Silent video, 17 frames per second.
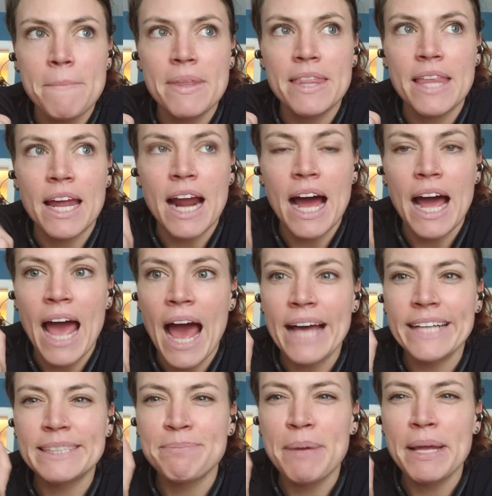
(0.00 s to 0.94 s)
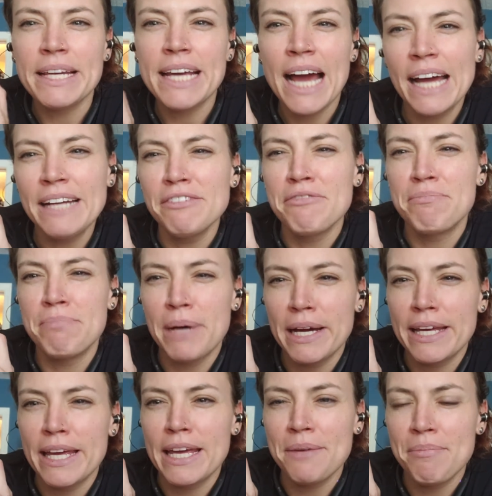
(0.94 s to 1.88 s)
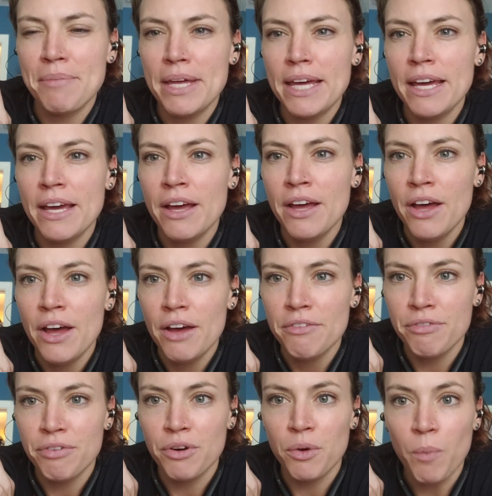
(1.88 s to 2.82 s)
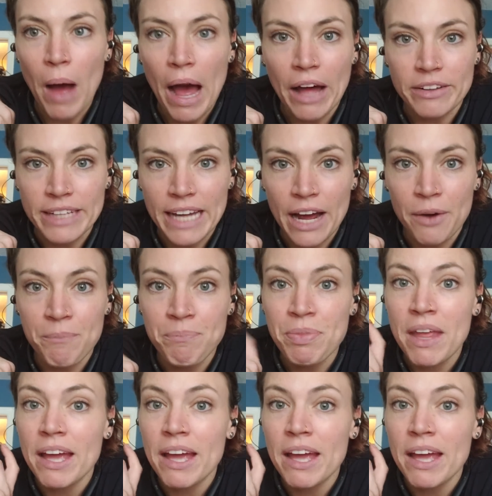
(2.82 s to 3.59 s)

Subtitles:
that has been kind of bugging me for a while now.